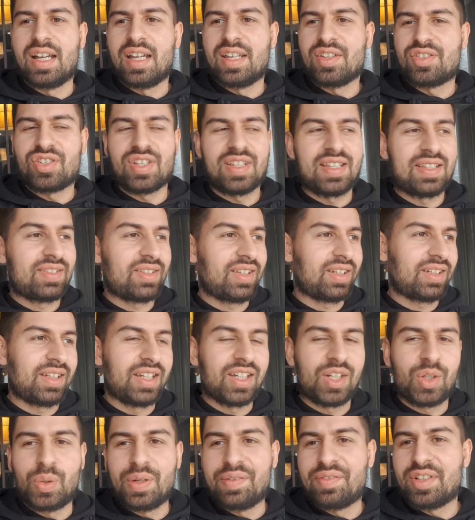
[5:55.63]
It's like
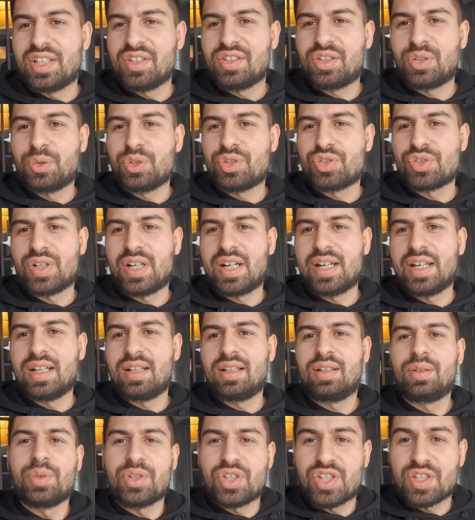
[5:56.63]
equivalent to a
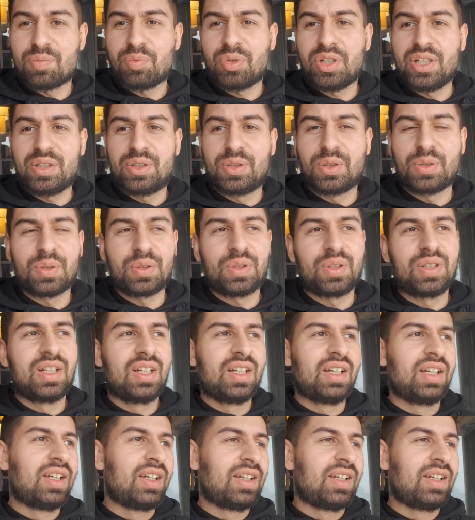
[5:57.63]
dryer, which is pretty cool.